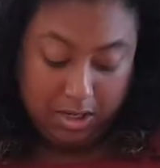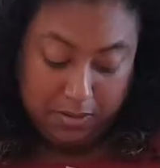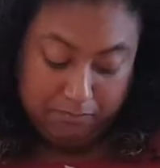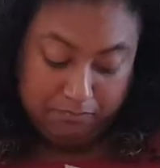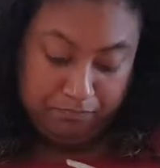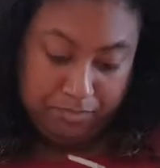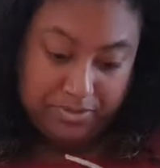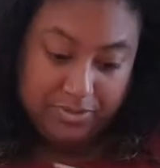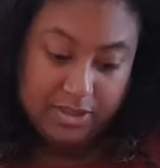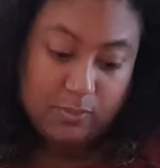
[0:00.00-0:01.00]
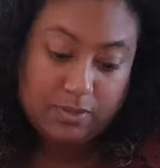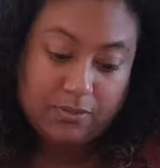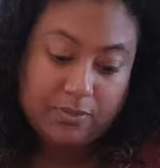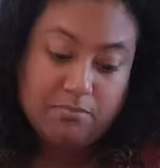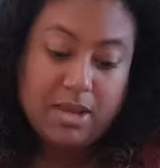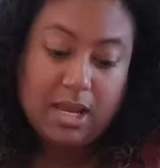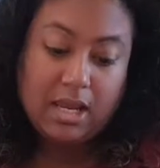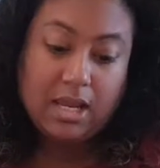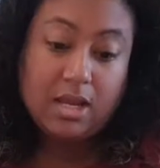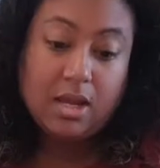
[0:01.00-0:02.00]
But this one for
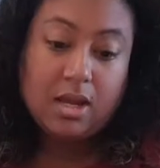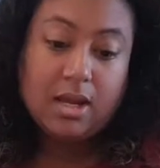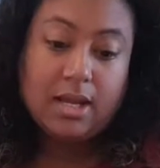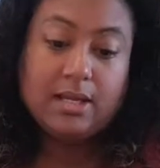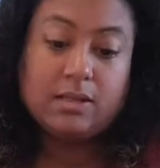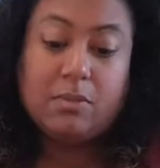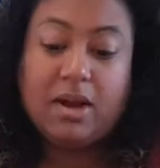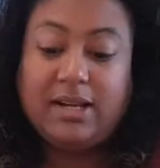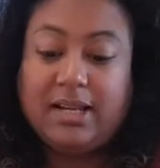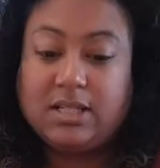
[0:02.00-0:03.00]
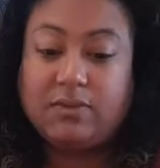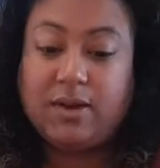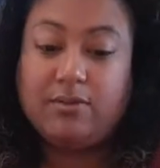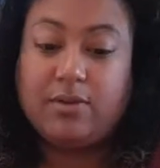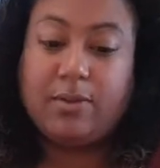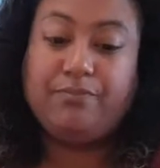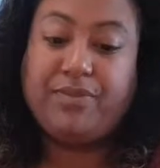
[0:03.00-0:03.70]
me is my least favourite.